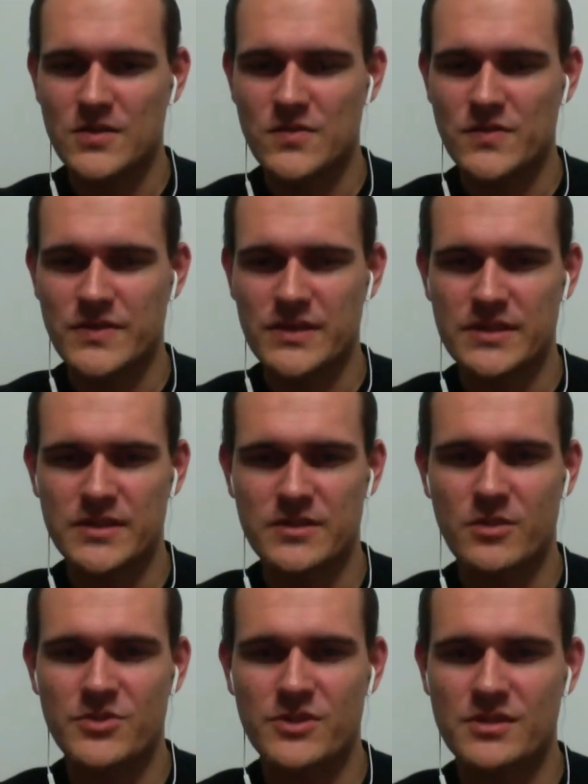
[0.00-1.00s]
Filter
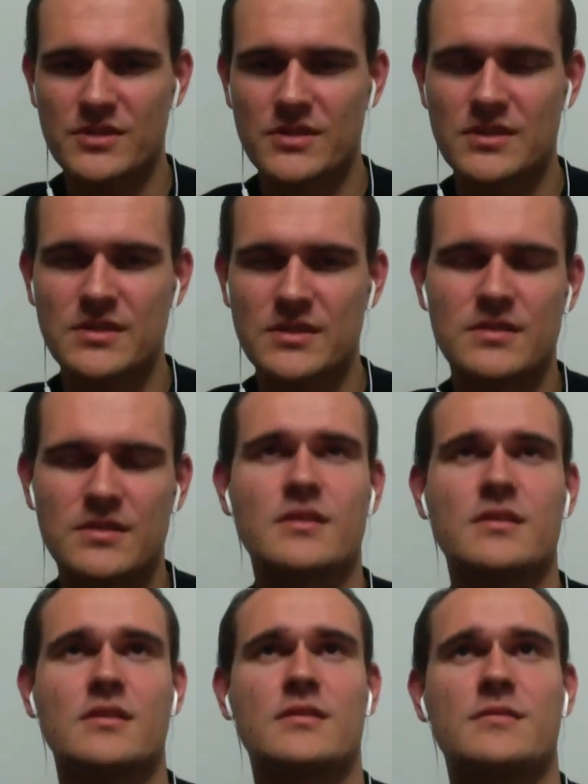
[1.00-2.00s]
options,
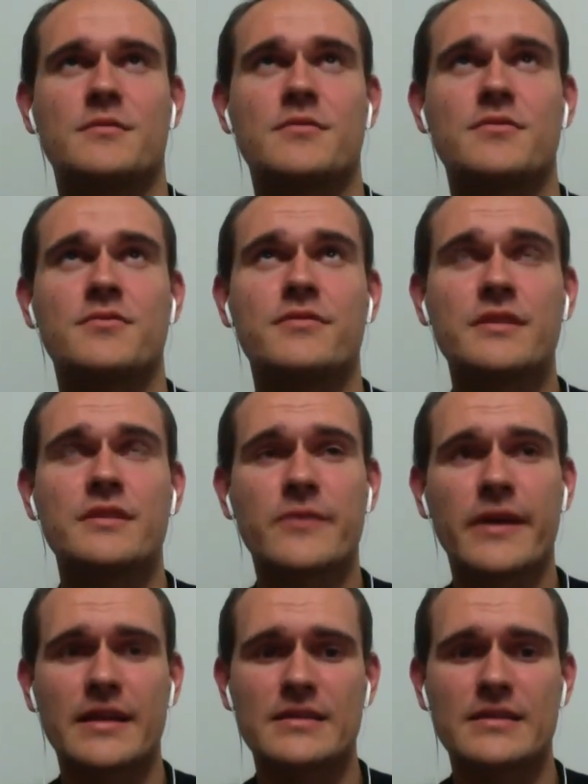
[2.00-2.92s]
filtering